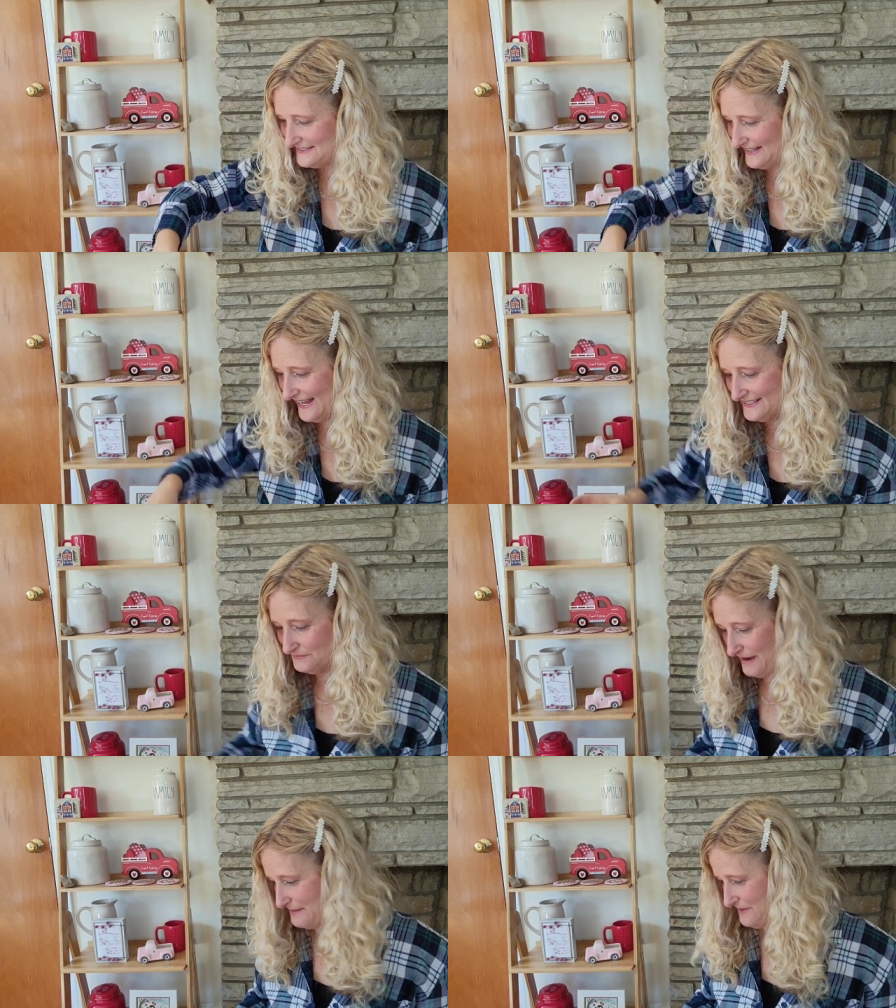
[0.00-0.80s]
So
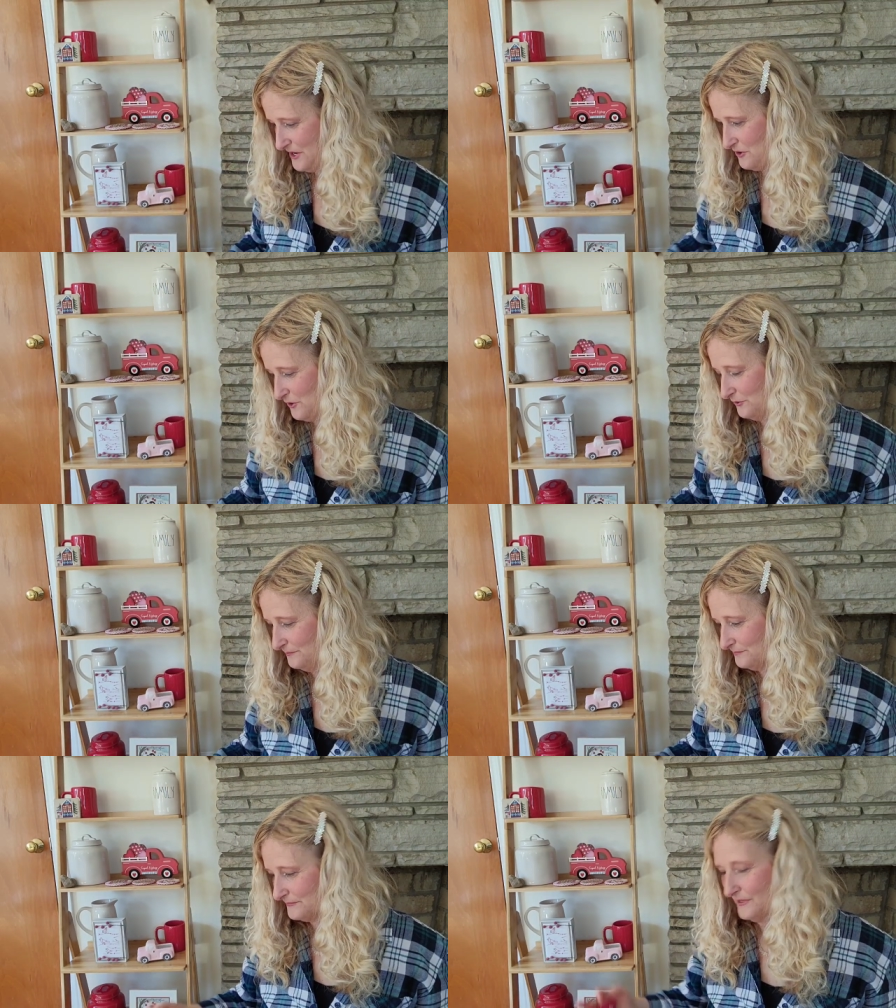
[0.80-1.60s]
that's my bowl.
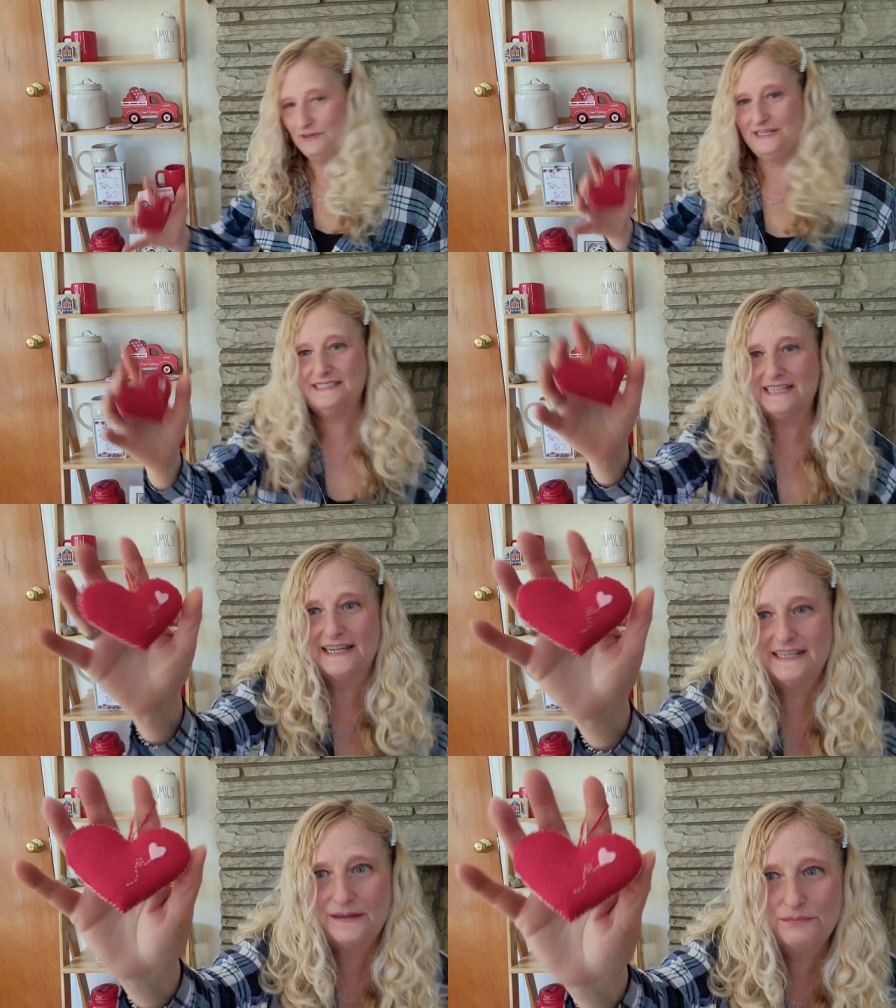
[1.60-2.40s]
On this
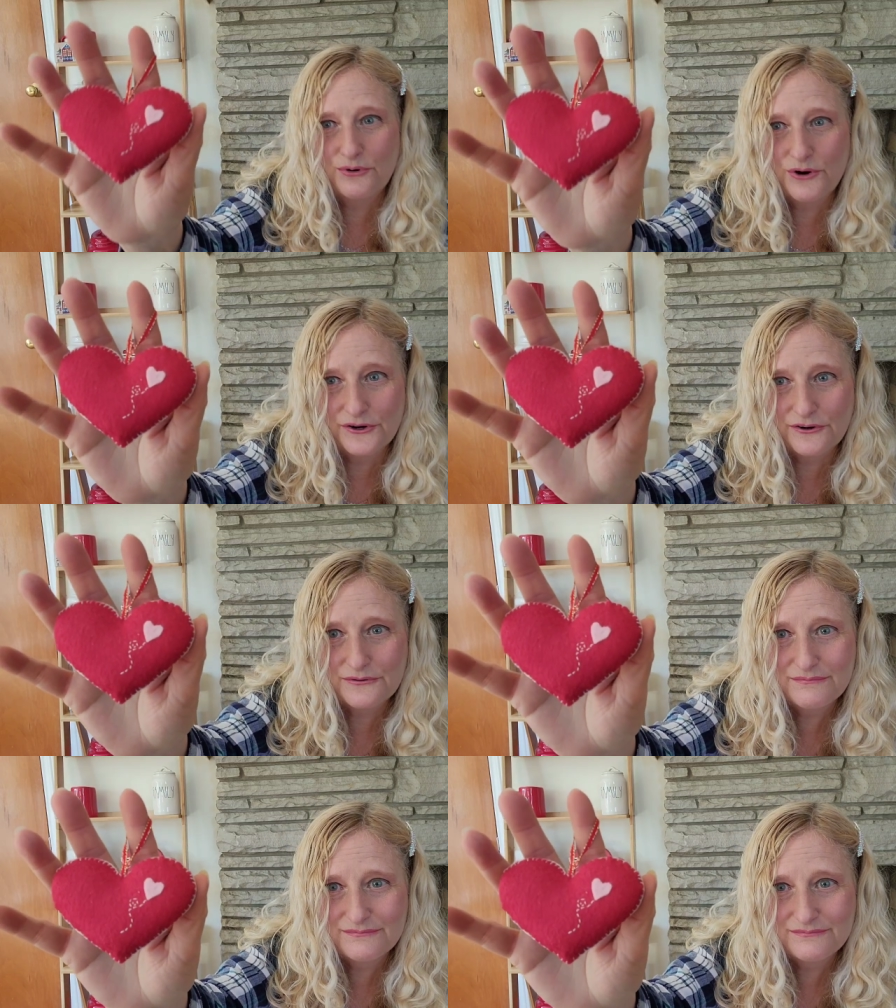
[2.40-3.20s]
I embroidered.